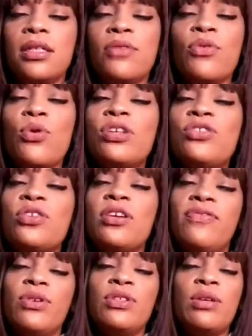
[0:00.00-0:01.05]
And of course, you're
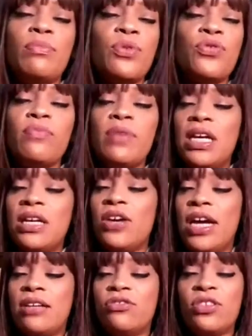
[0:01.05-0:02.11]
going to feel some movement in
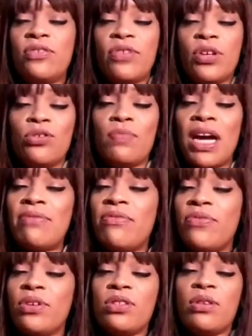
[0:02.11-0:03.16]
your energy field. You might even
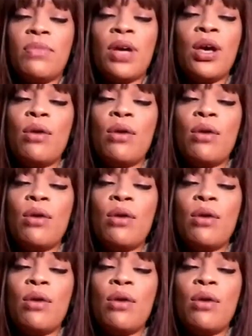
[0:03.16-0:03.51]
feel some